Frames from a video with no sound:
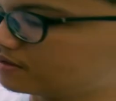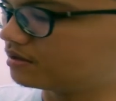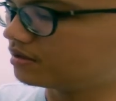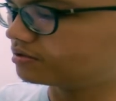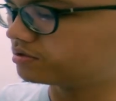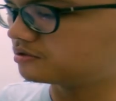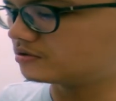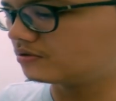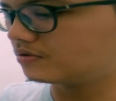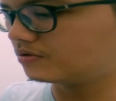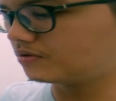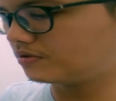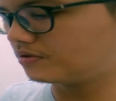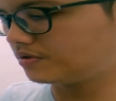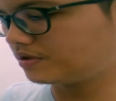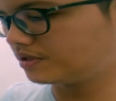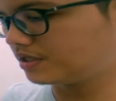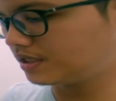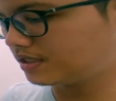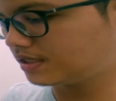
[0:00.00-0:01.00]
Okay, so
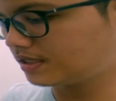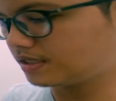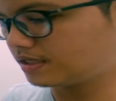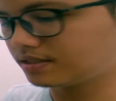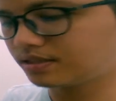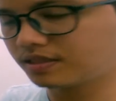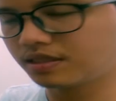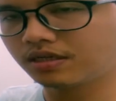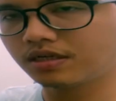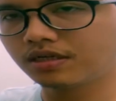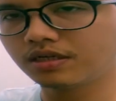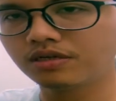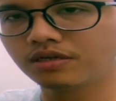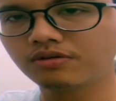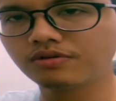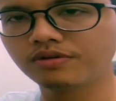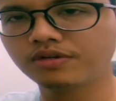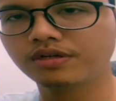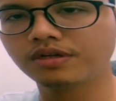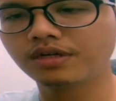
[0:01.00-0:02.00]
ini adalah siri
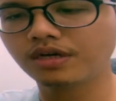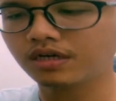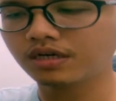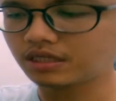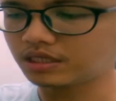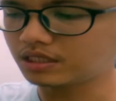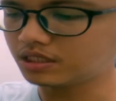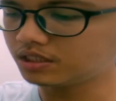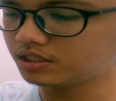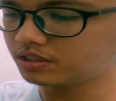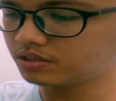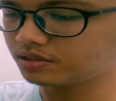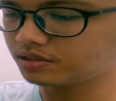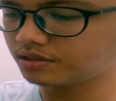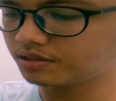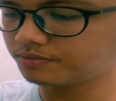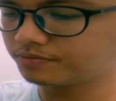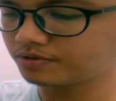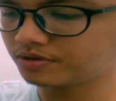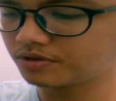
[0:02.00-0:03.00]
Glow in the Dark E
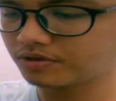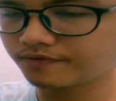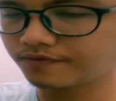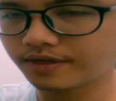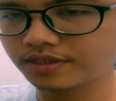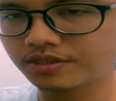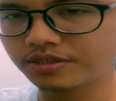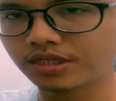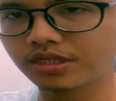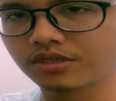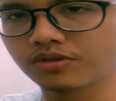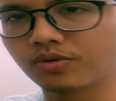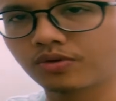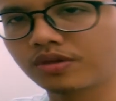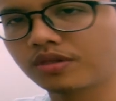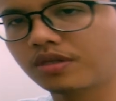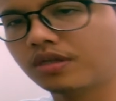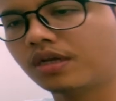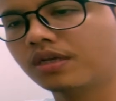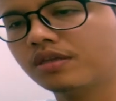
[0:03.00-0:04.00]
three punya convention
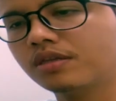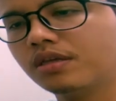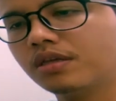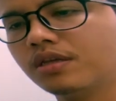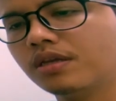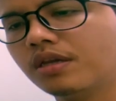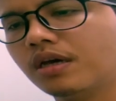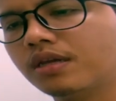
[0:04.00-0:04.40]
twenty nineteen.